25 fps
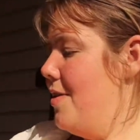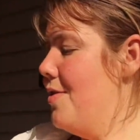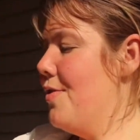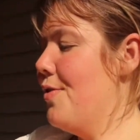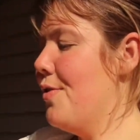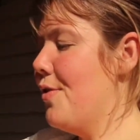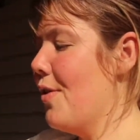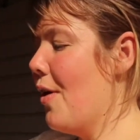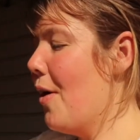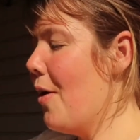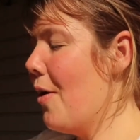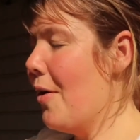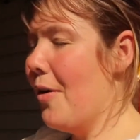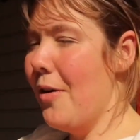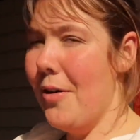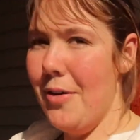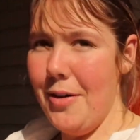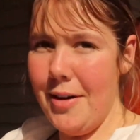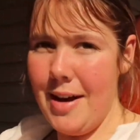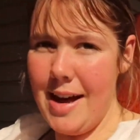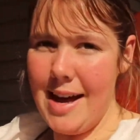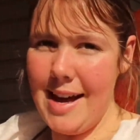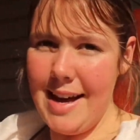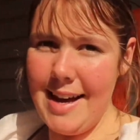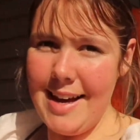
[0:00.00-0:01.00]

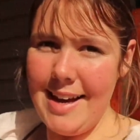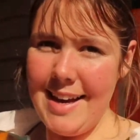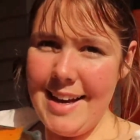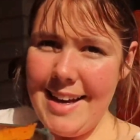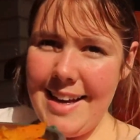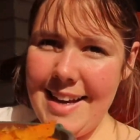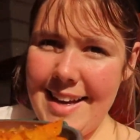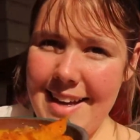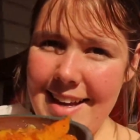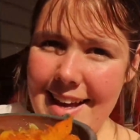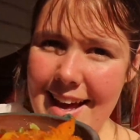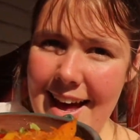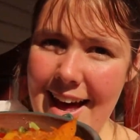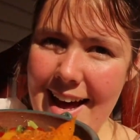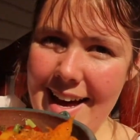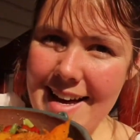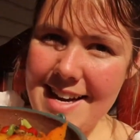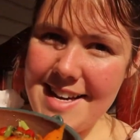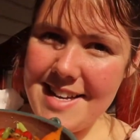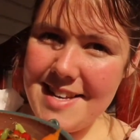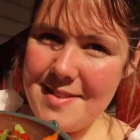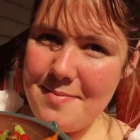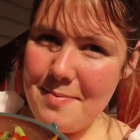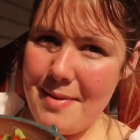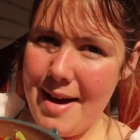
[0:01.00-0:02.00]
So here
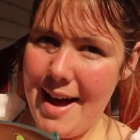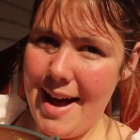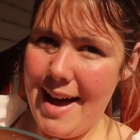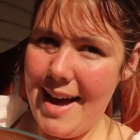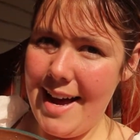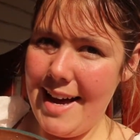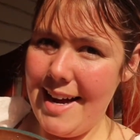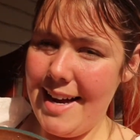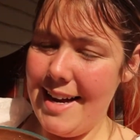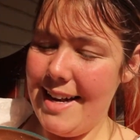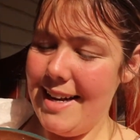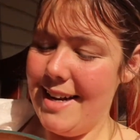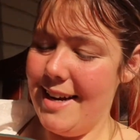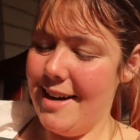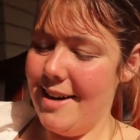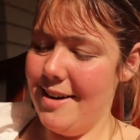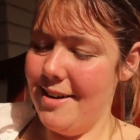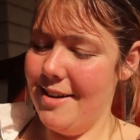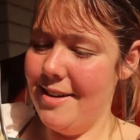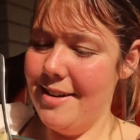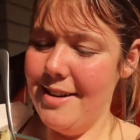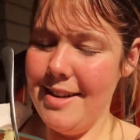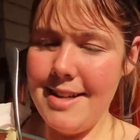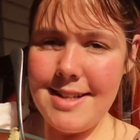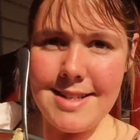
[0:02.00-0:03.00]
is my
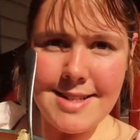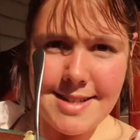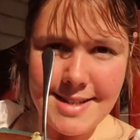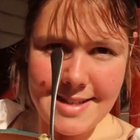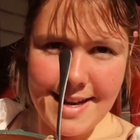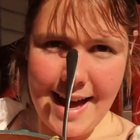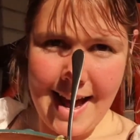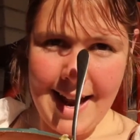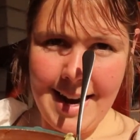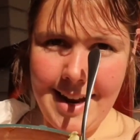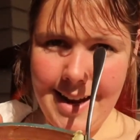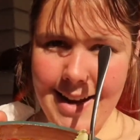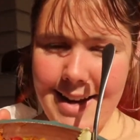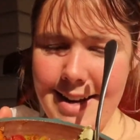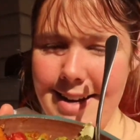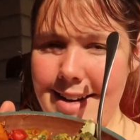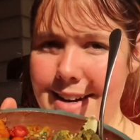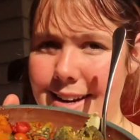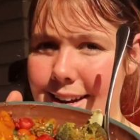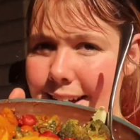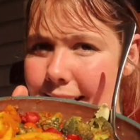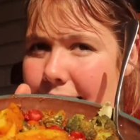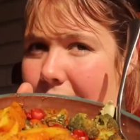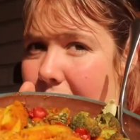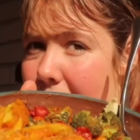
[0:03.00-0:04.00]
little salad
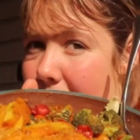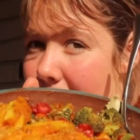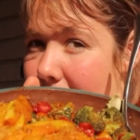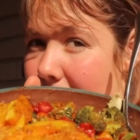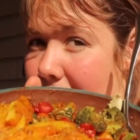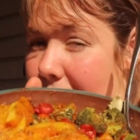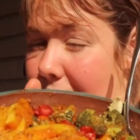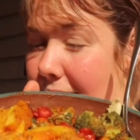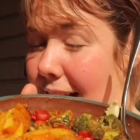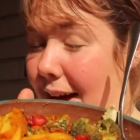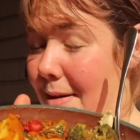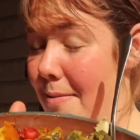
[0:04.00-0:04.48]
that I